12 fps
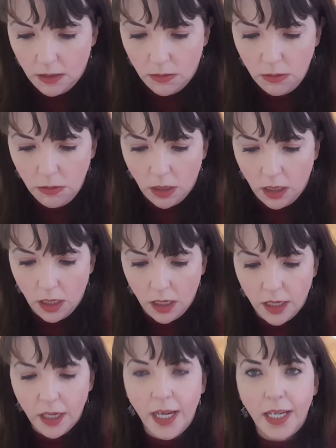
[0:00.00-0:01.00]
Ooh,
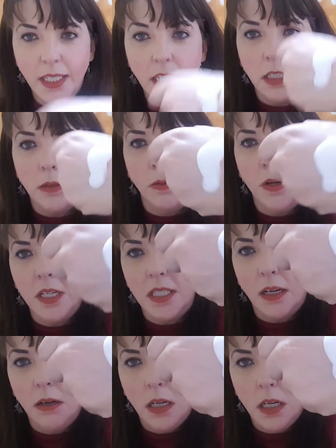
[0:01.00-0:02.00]
and it squirts out a